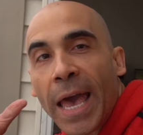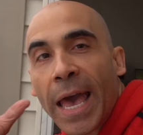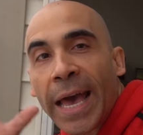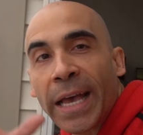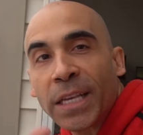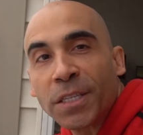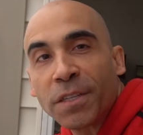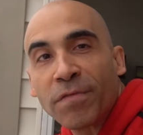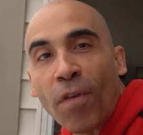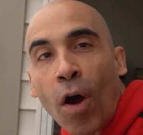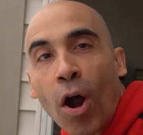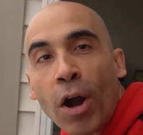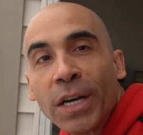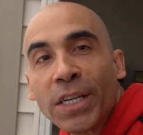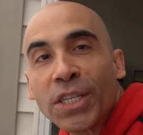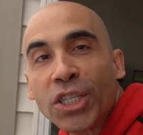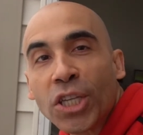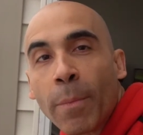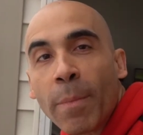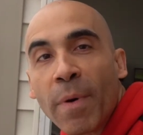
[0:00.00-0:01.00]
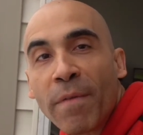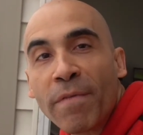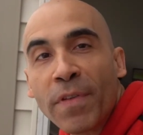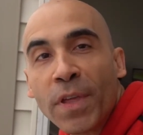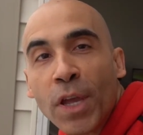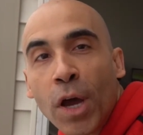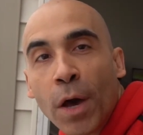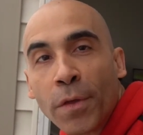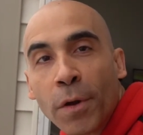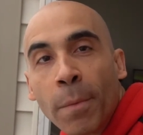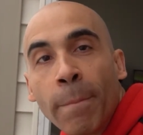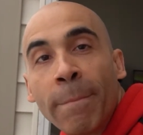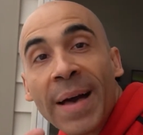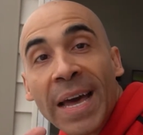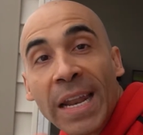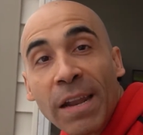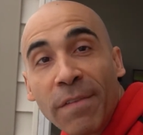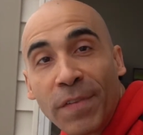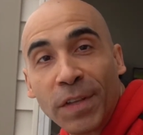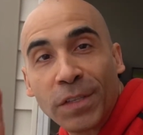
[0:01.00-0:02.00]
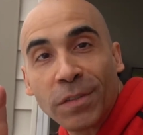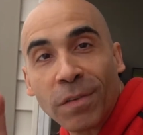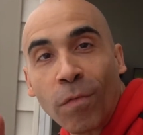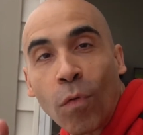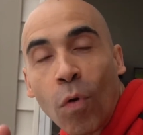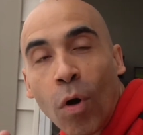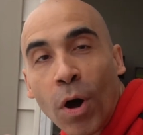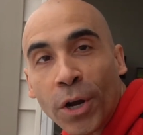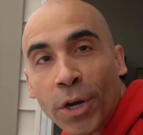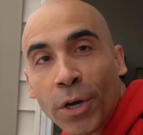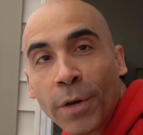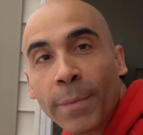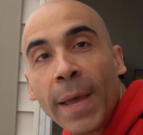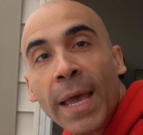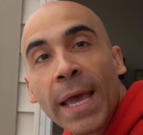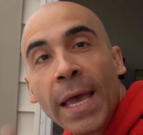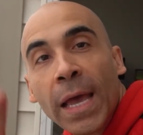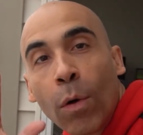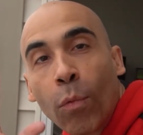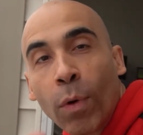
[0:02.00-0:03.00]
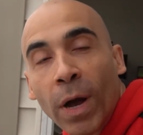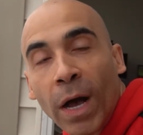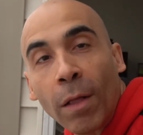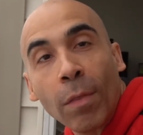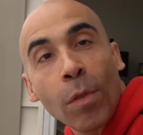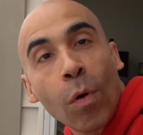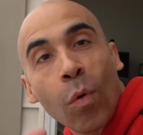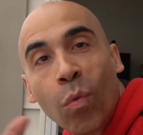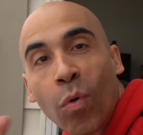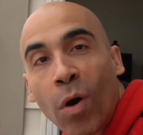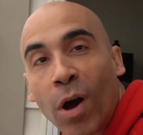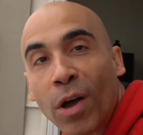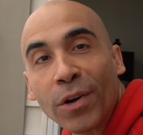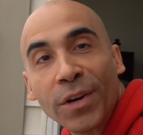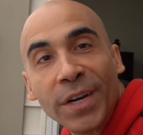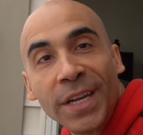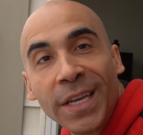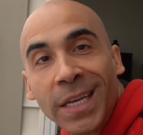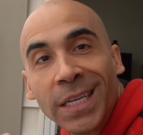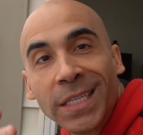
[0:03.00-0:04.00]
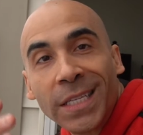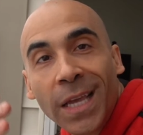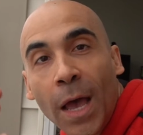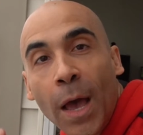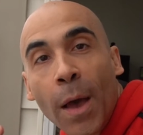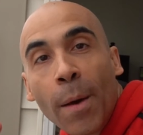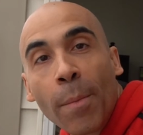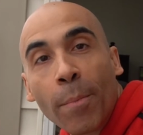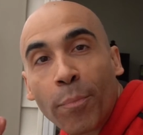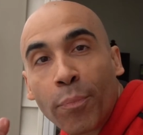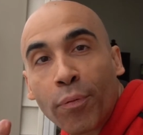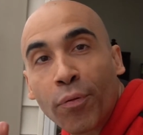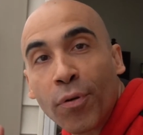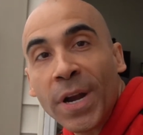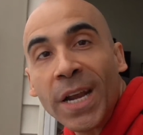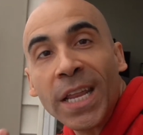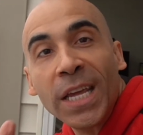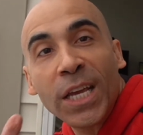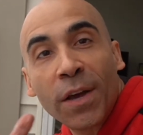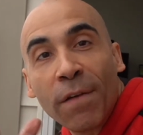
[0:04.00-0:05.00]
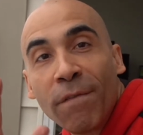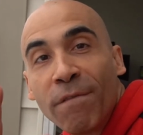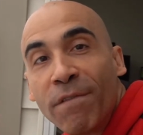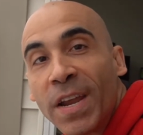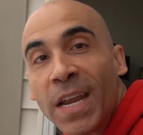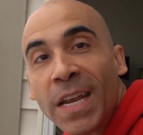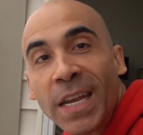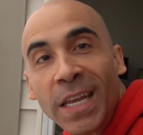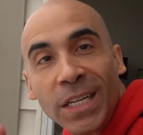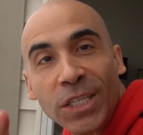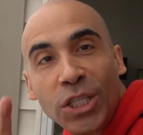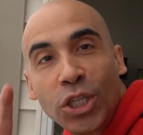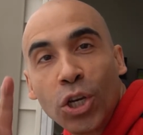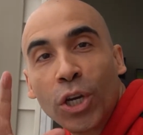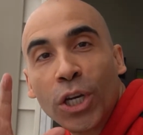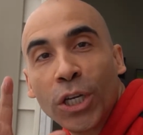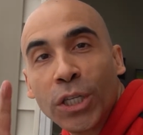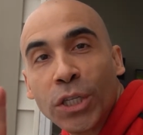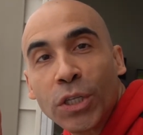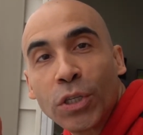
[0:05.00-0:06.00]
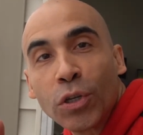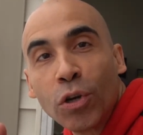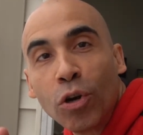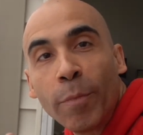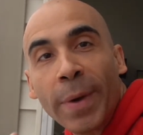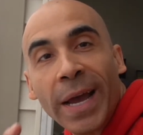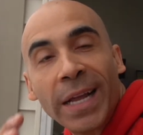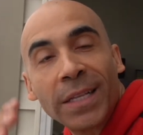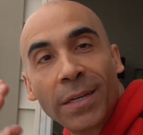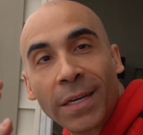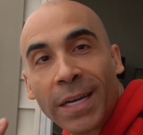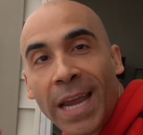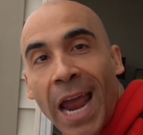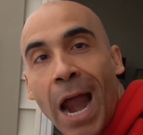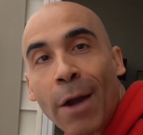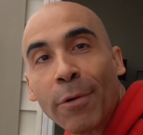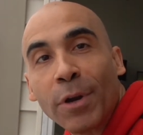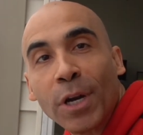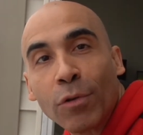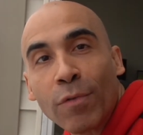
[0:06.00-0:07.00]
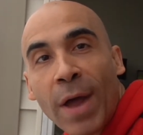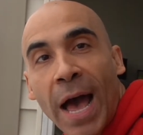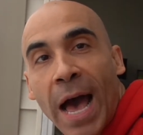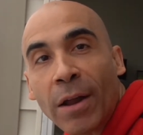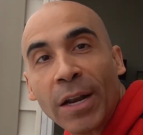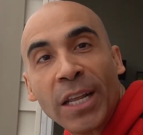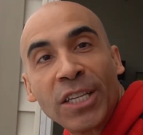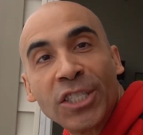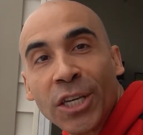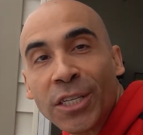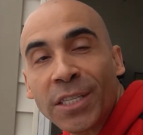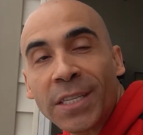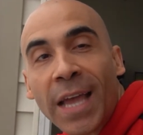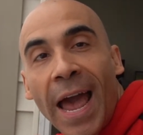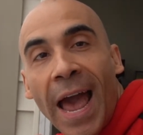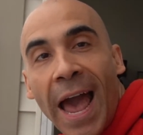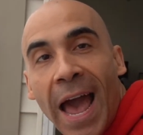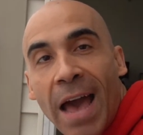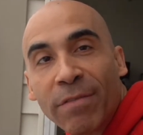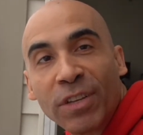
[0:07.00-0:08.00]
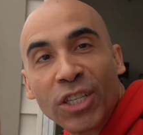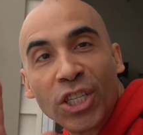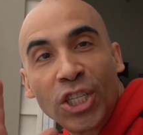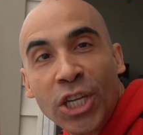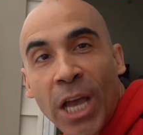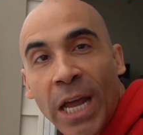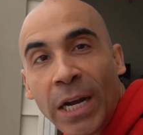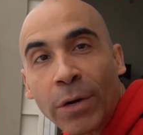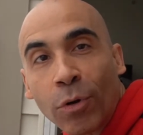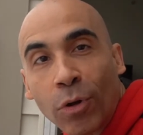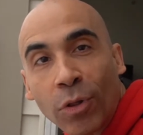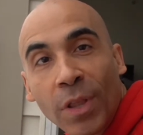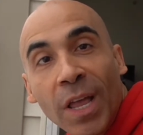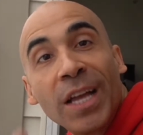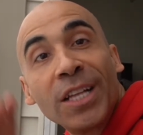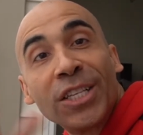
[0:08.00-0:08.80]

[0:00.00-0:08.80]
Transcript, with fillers: As far as some of the other benefits of water, well, water is pretty convenient to consume and to carry around and just to have in general.